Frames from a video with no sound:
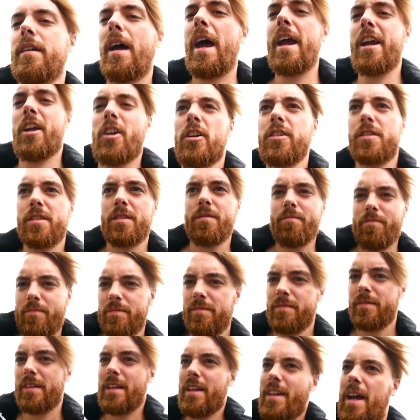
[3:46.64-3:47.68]
I hurt.
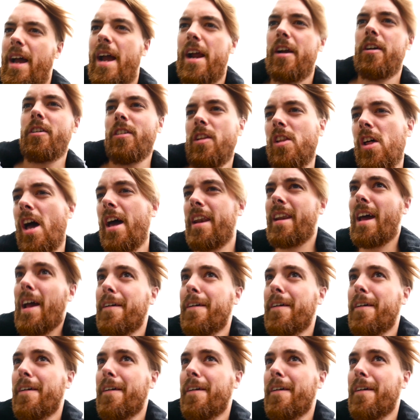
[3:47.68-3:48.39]
I hurt a lot.